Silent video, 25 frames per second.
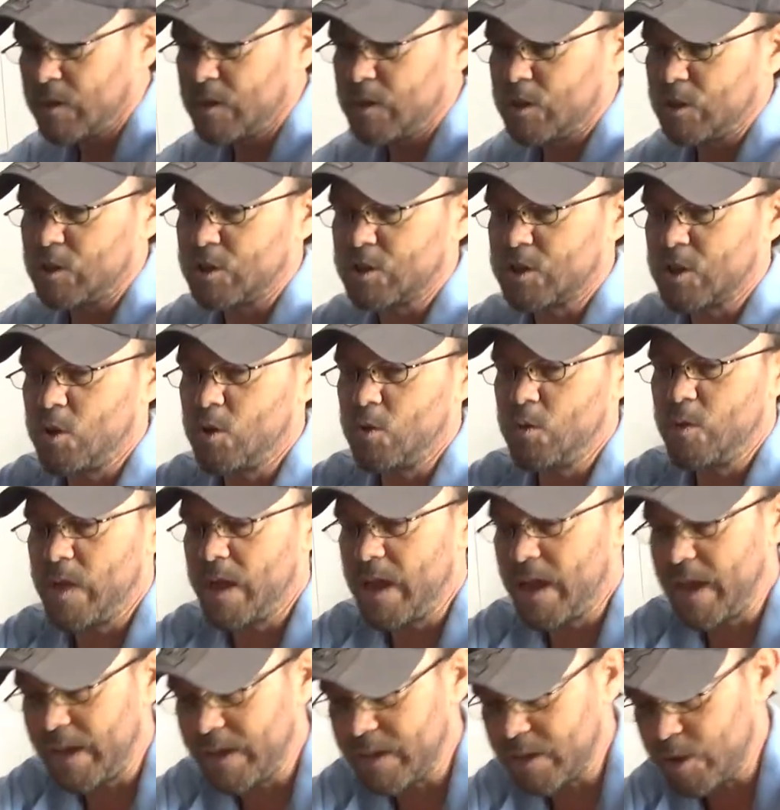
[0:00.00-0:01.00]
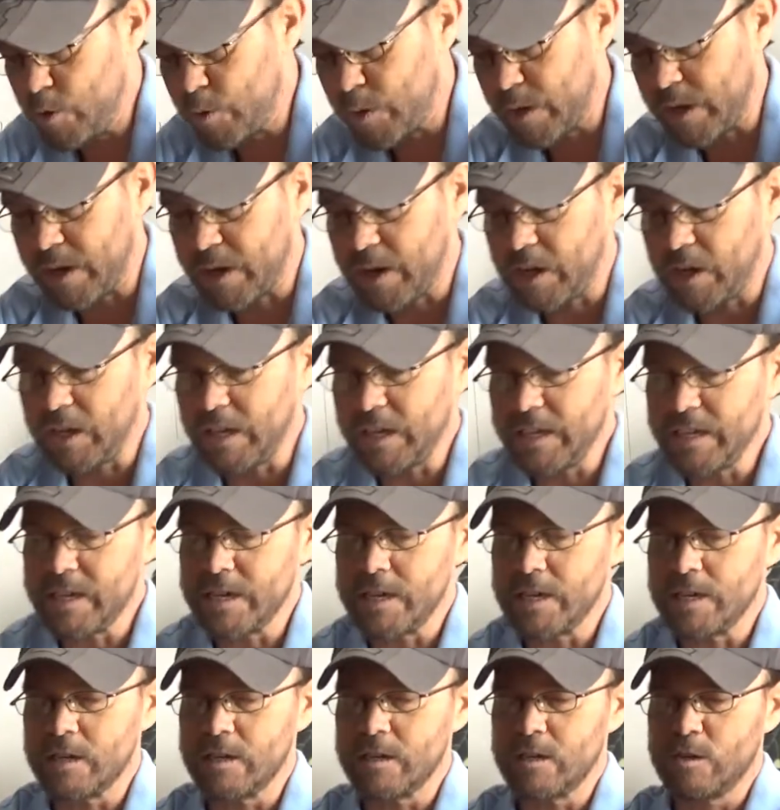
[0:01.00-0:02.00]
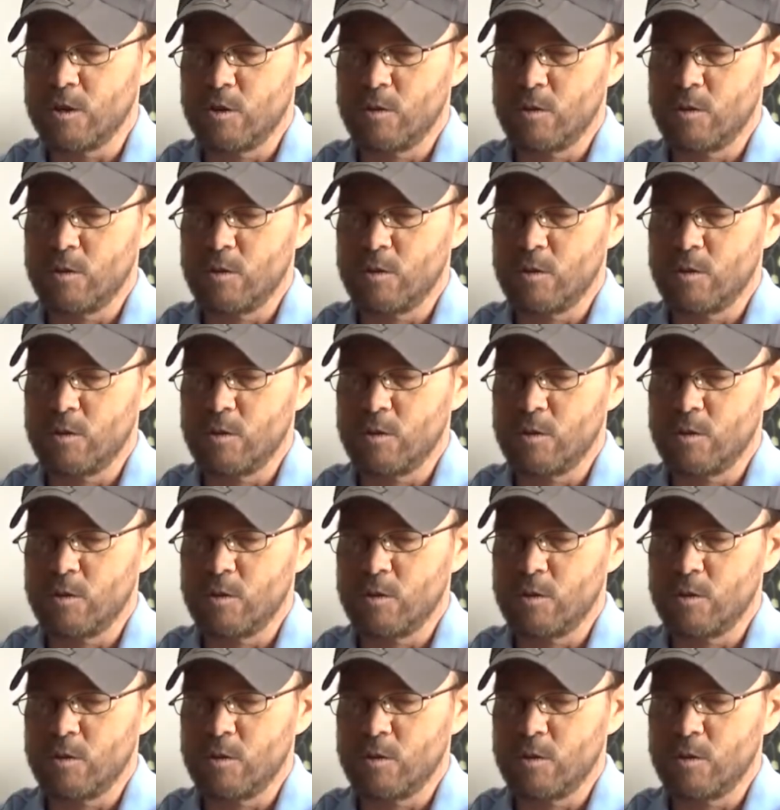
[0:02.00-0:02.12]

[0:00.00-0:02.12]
so that you can clean